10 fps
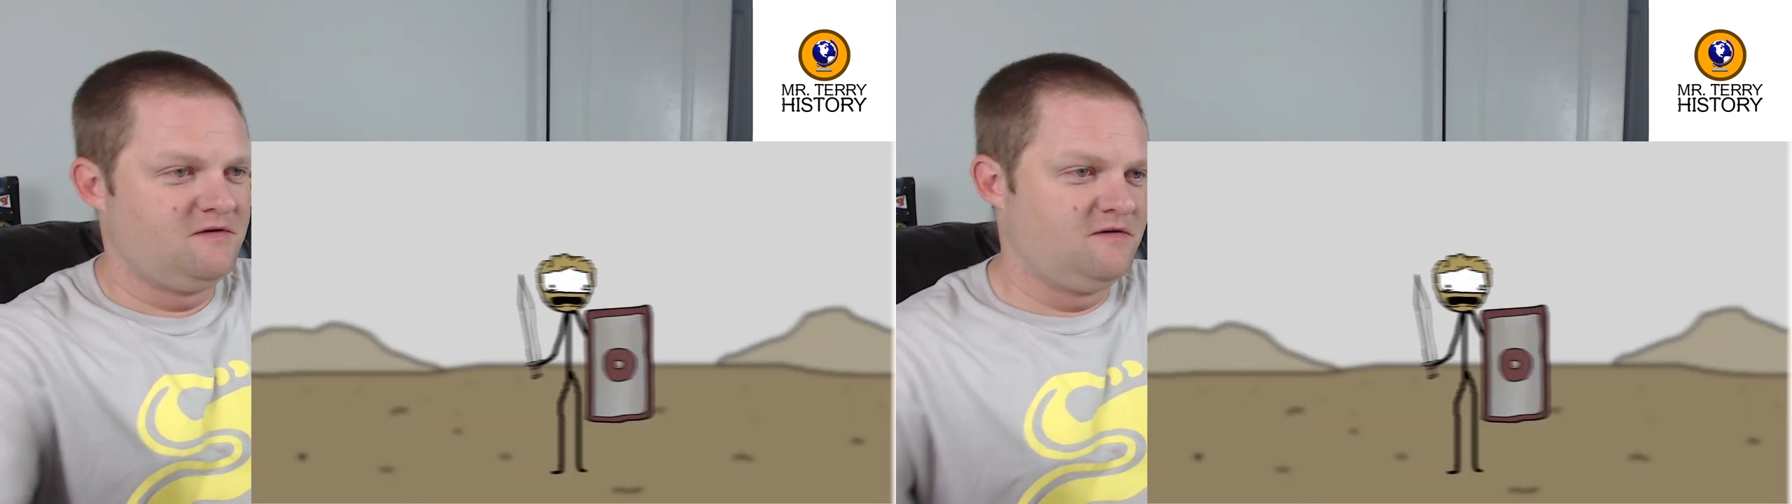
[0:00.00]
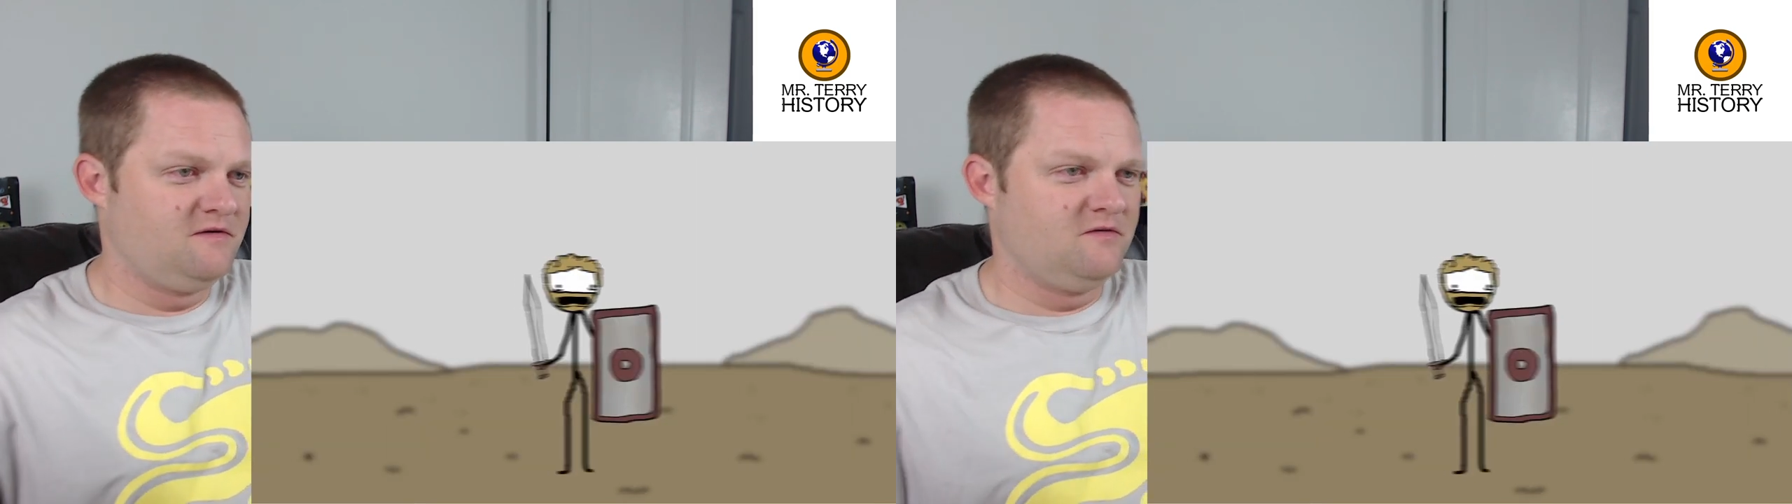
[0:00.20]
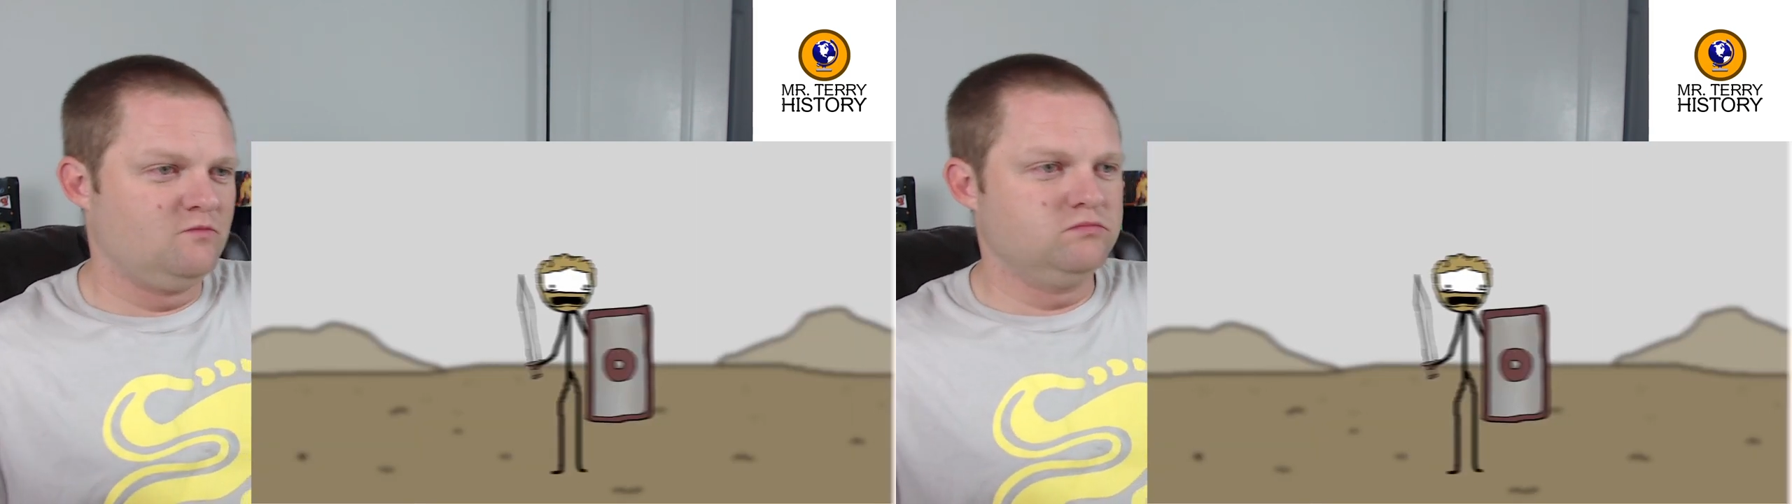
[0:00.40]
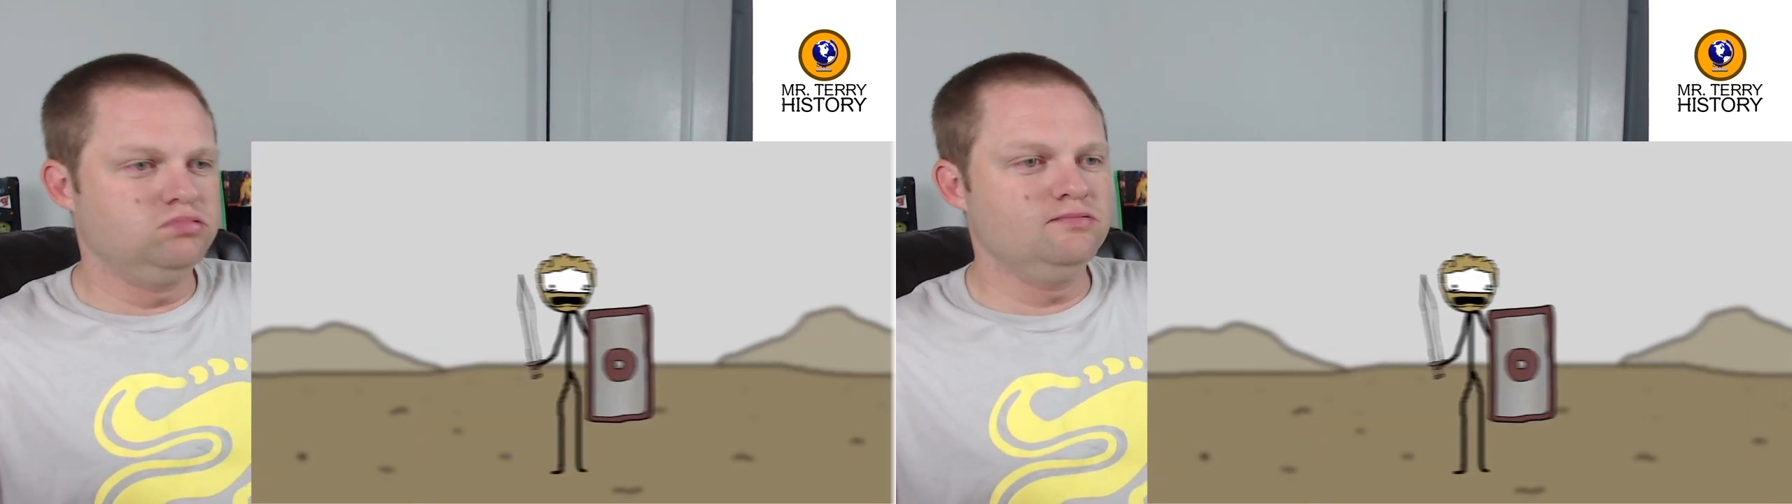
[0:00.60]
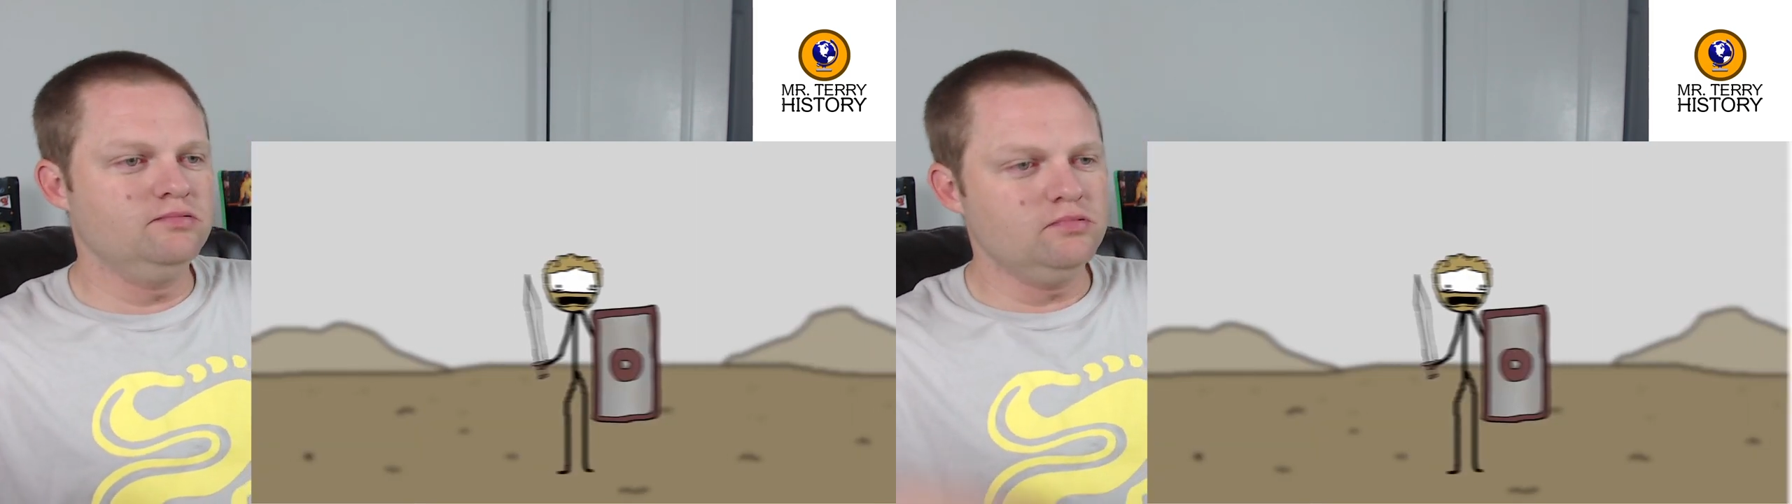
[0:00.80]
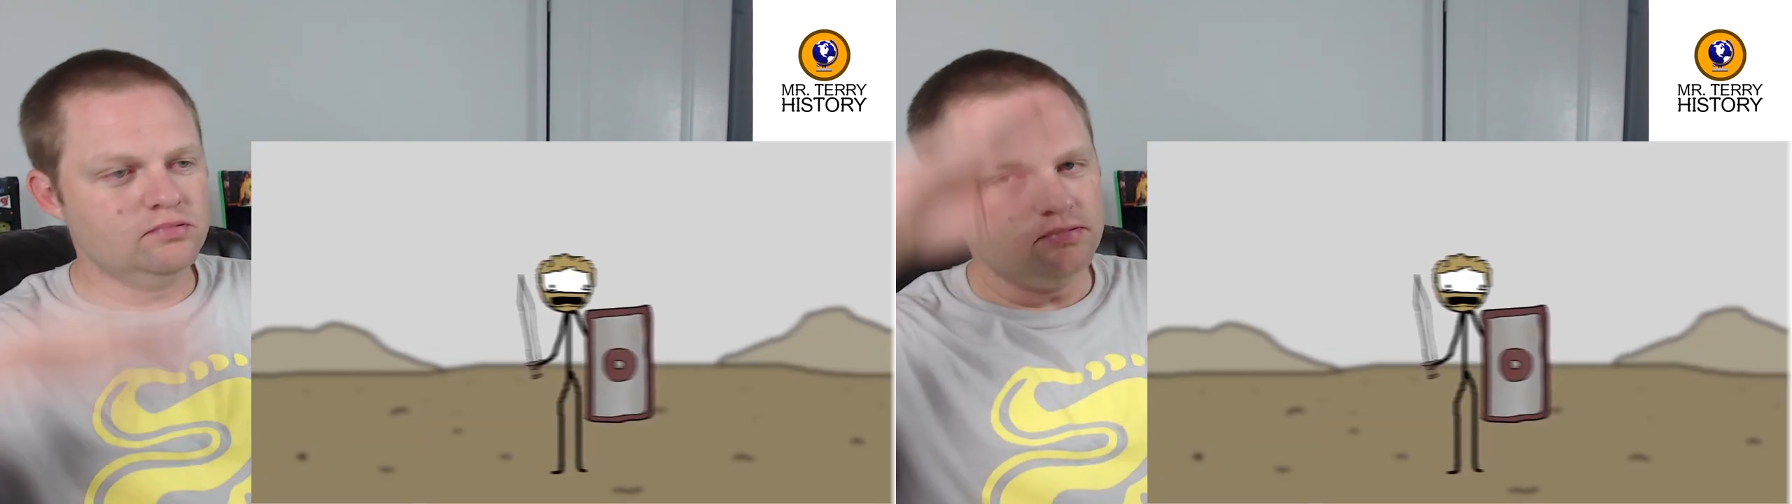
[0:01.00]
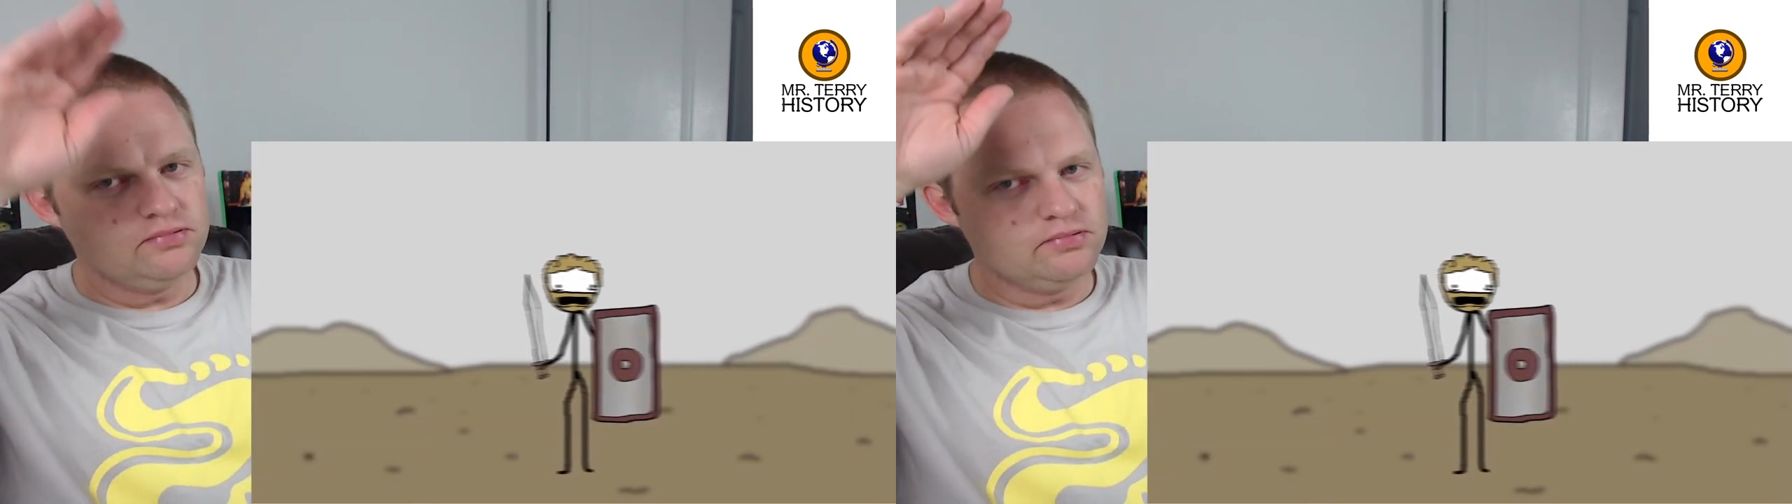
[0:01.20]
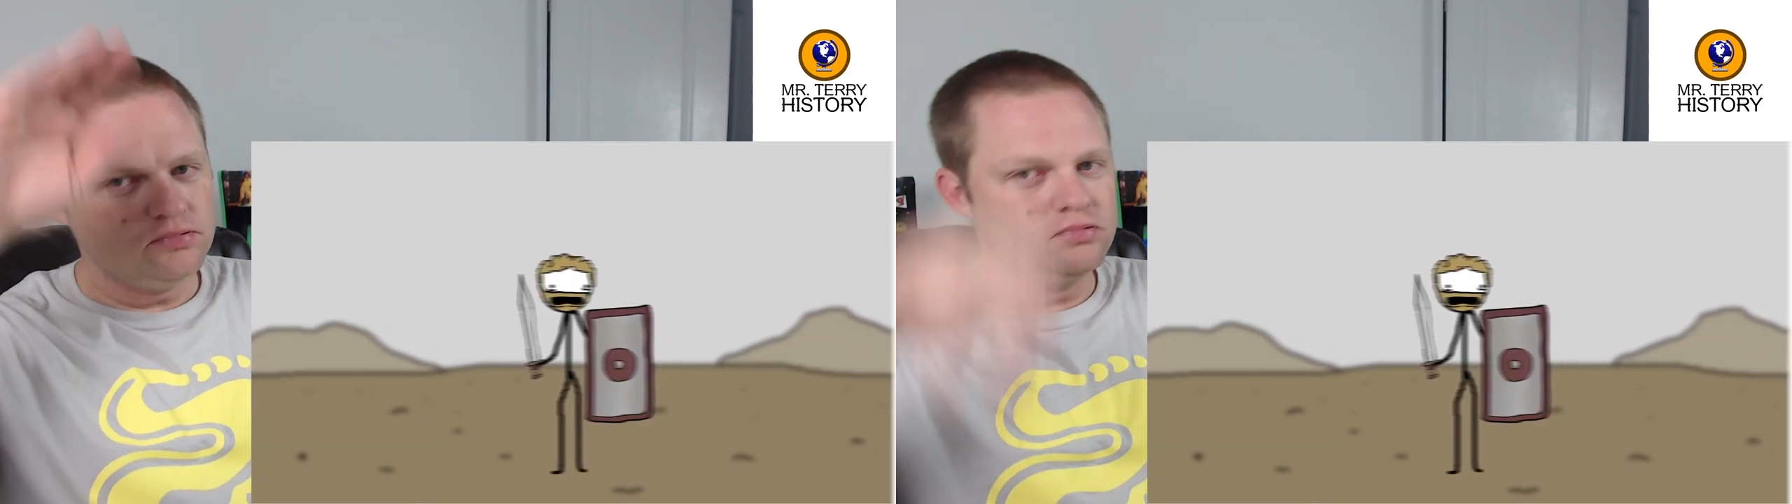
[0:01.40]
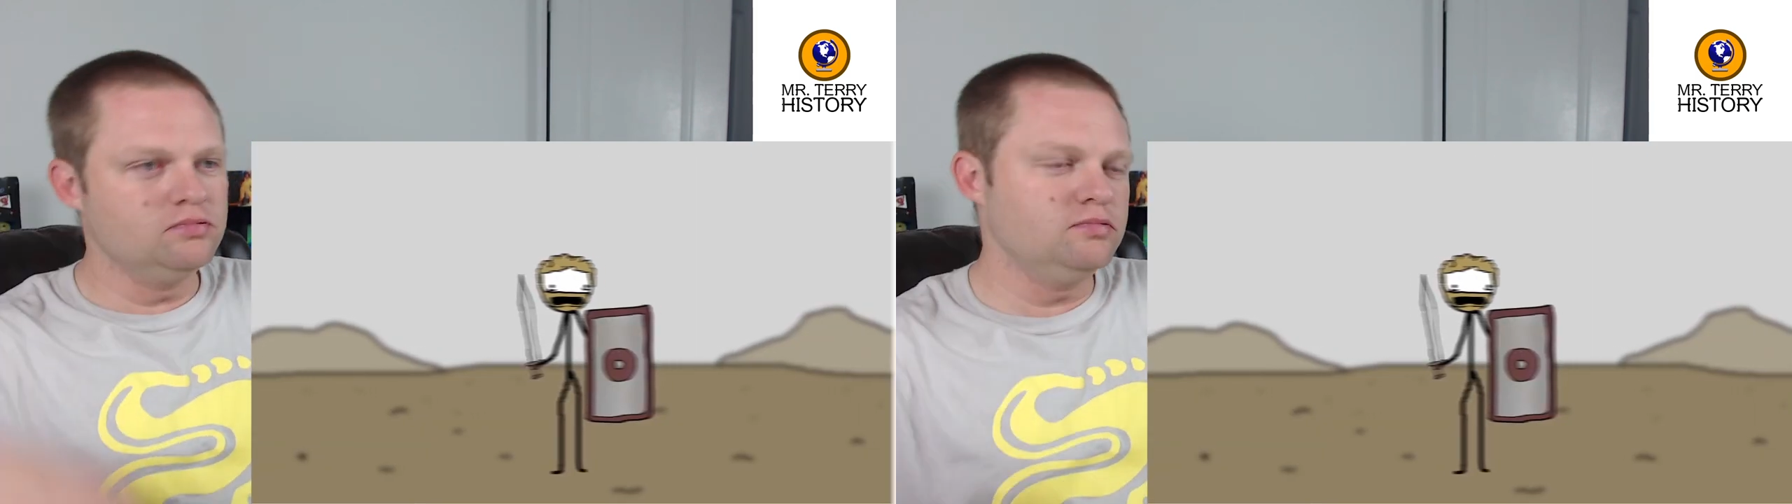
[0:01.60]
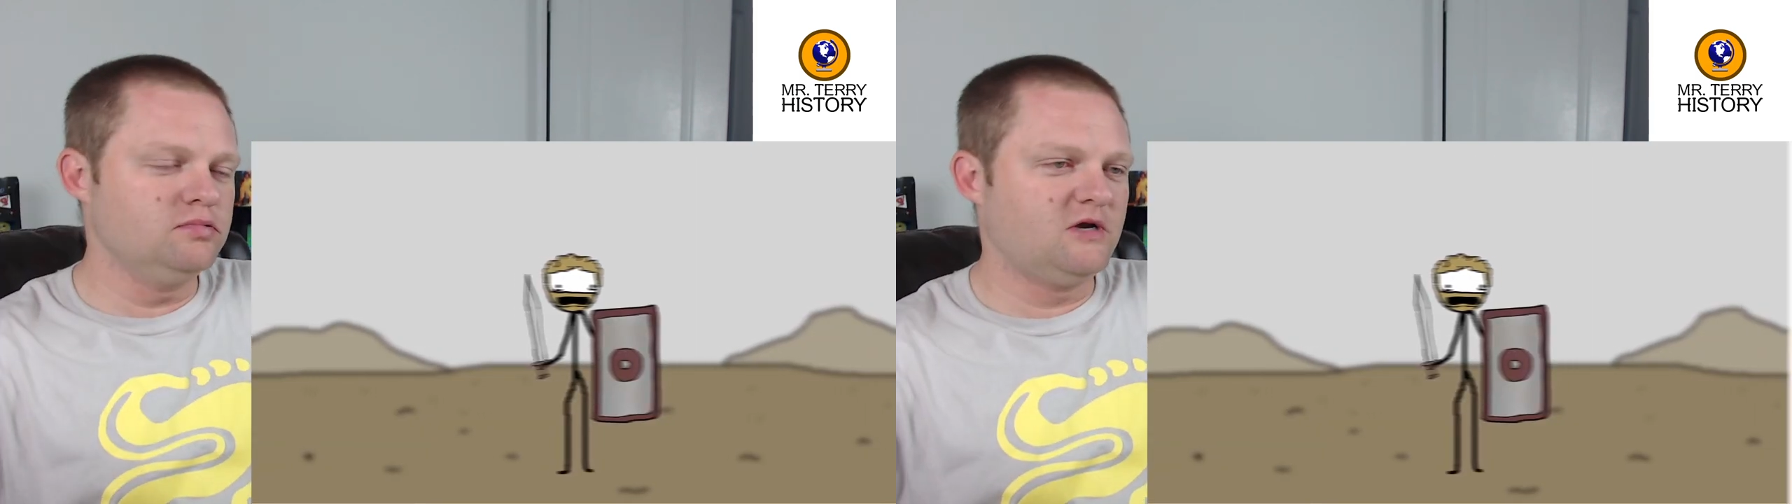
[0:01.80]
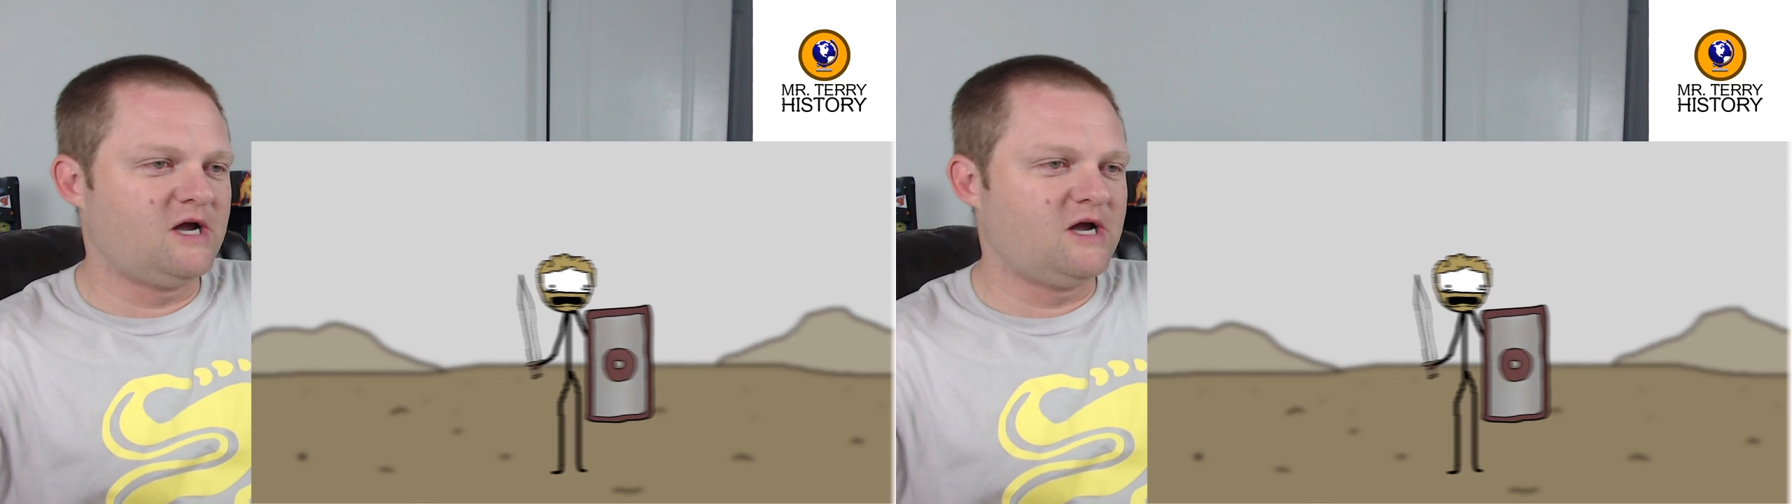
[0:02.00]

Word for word: vibrate like Mars himself is shitting